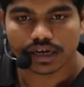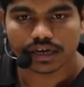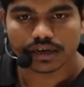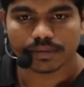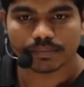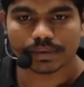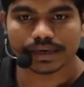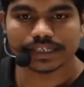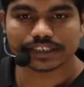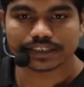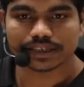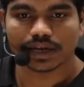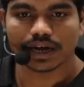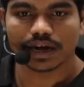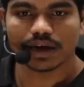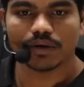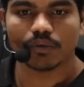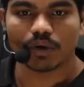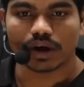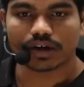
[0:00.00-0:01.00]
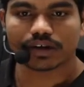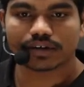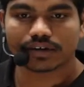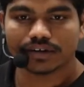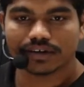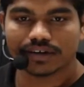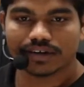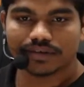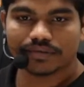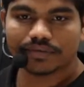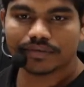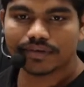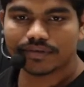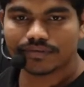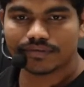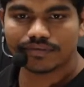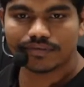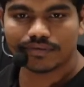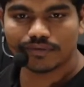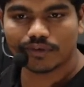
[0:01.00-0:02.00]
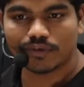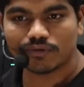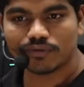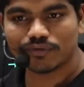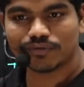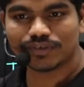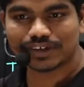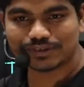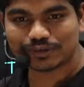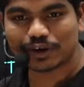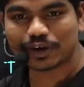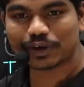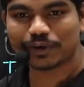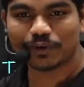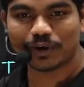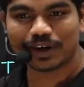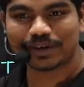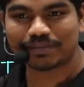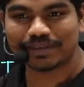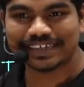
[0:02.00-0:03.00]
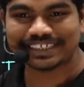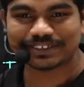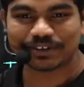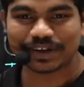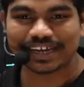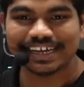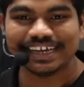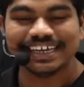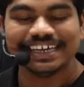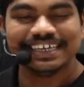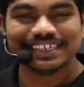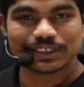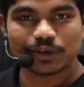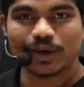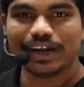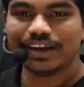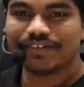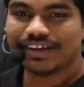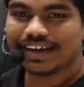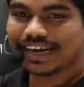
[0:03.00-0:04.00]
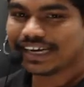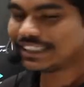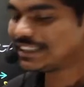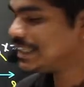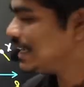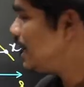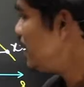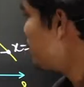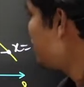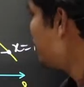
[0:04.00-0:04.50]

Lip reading: Please, for what you want, please. Okay, so anyway, let's see.